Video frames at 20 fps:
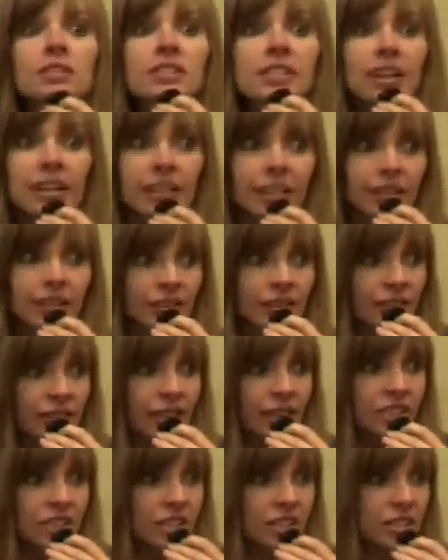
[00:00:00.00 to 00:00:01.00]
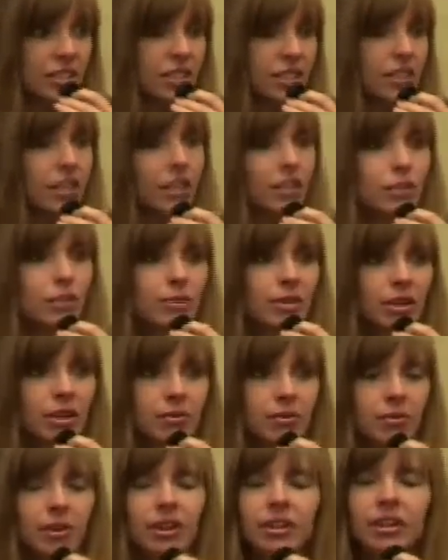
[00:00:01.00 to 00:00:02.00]
setting, like Justin talked about,
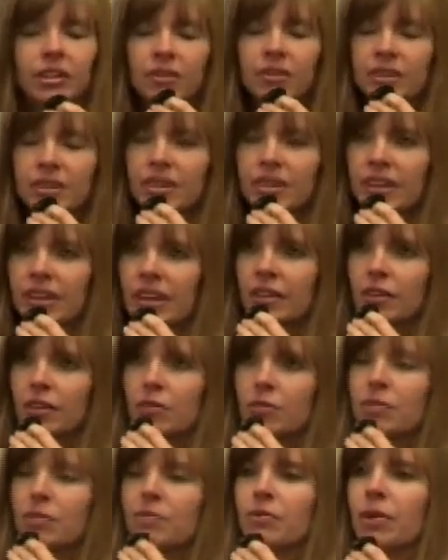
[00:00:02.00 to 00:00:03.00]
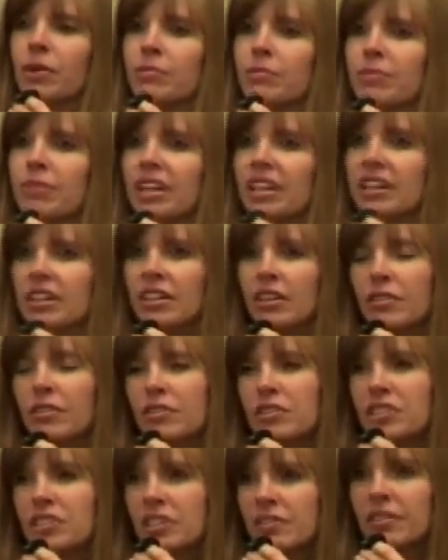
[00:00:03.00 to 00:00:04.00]
and we're going to go into that a little bit more. But, you know,
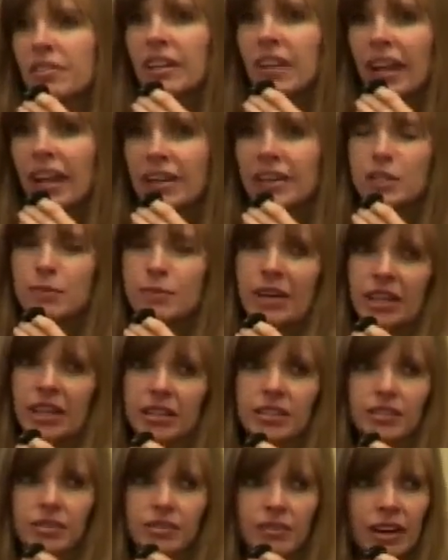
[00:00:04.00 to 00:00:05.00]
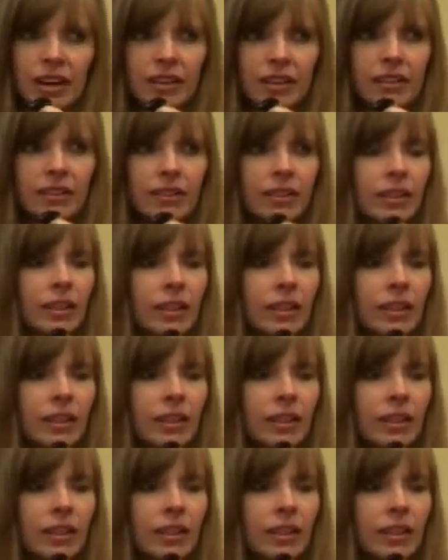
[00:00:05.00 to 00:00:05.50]
there's different aspects, right,